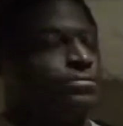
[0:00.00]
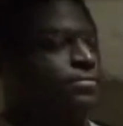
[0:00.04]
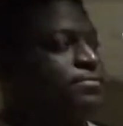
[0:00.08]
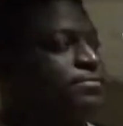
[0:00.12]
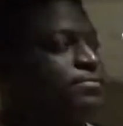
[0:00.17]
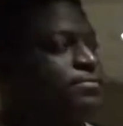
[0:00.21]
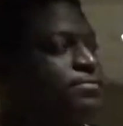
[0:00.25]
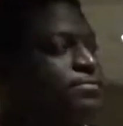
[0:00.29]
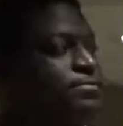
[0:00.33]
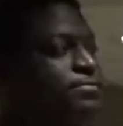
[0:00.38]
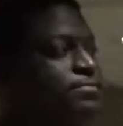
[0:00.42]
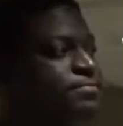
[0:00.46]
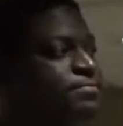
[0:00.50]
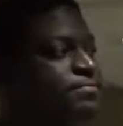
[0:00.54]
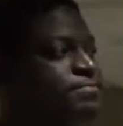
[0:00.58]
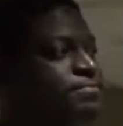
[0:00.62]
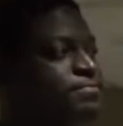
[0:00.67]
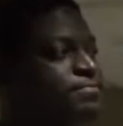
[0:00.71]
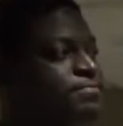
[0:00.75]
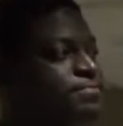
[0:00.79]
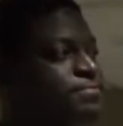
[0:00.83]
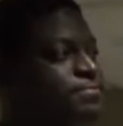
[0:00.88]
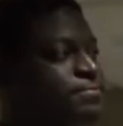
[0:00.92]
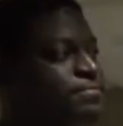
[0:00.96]

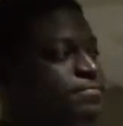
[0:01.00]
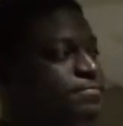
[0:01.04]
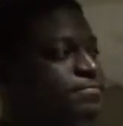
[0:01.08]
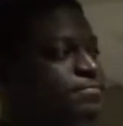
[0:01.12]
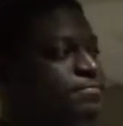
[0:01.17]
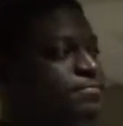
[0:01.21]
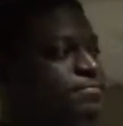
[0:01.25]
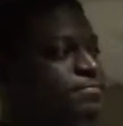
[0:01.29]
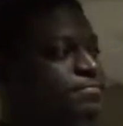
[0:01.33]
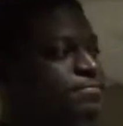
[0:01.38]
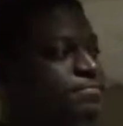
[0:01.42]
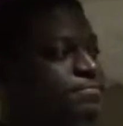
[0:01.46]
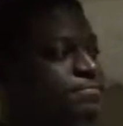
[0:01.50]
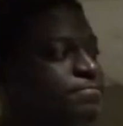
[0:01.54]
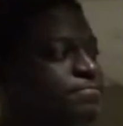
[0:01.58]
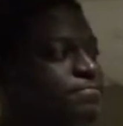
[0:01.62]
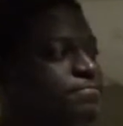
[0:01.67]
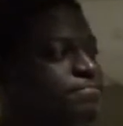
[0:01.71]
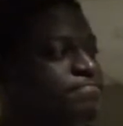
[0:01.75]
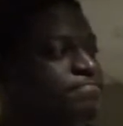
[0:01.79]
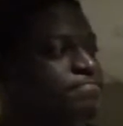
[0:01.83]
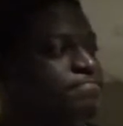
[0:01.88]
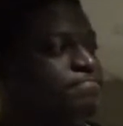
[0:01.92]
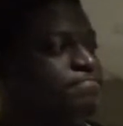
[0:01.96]

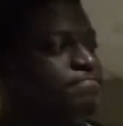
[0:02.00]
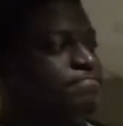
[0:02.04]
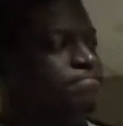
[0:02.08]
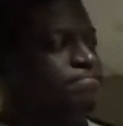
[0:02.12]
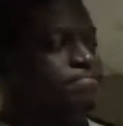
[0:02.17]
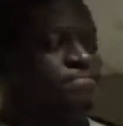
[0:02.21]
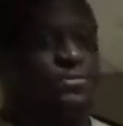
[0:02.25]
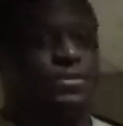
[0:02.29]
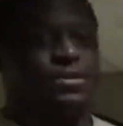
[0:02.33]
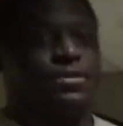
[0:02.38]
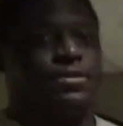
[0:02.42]
(not speaking)